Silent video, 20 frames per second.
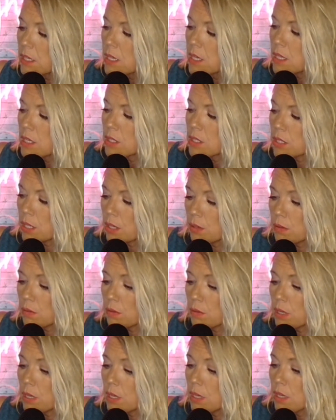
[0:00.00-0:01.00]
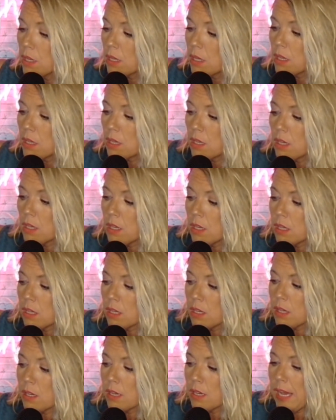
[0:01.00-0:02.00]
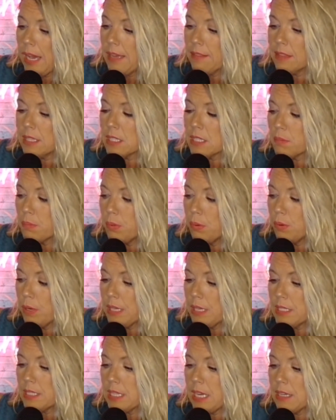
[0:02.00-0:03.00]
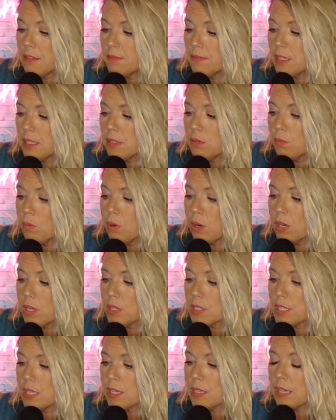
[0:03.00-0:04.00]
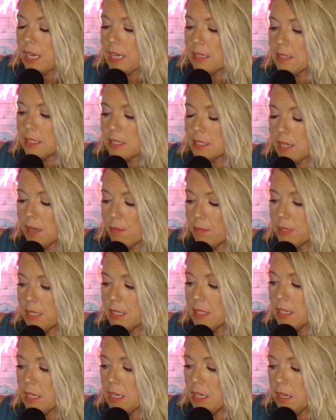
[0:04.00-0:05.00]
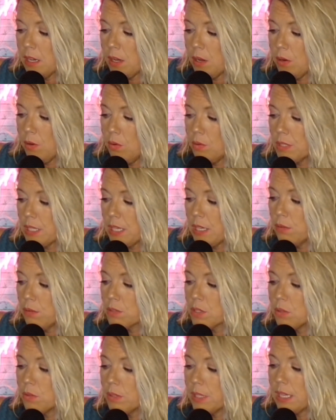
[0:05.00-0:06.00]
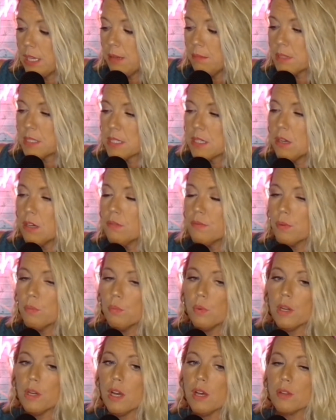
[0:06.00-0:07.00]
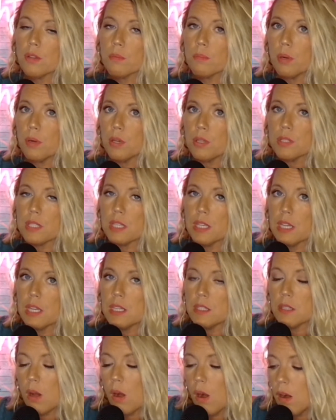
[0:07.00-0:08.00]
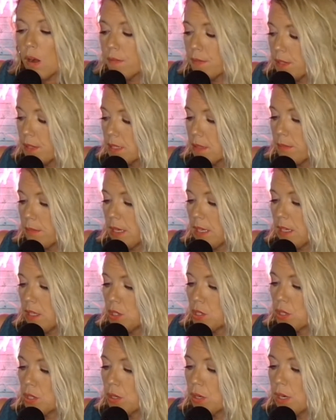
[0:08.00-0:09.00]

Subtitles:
So at this point, David worked at this company that he owned, and it was only himself and one other person, his office manager, a